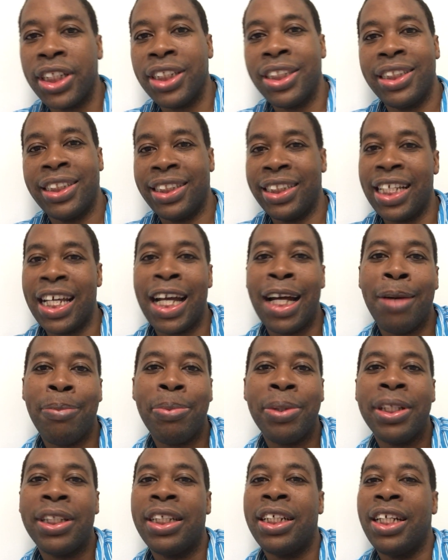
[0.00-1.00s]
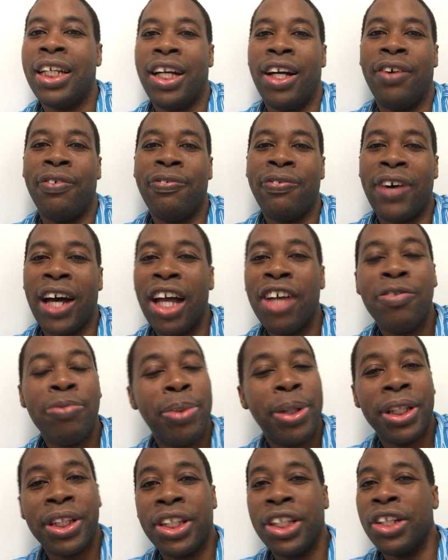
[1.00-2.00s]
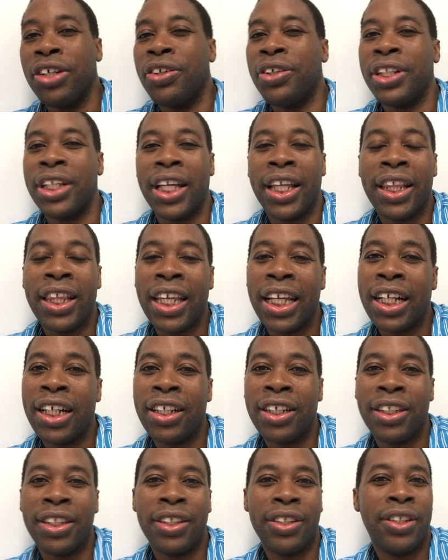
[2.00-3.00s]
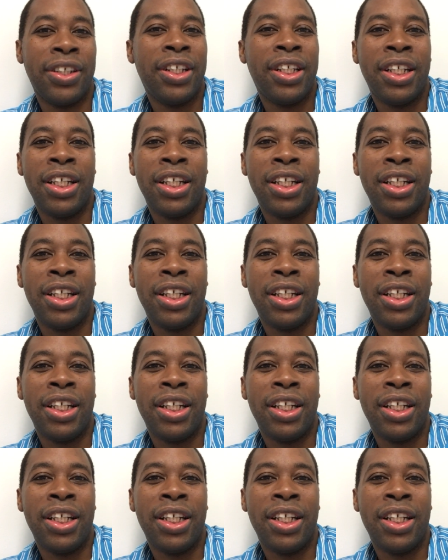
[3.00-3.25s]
He stabbed a 5-month-old and I think a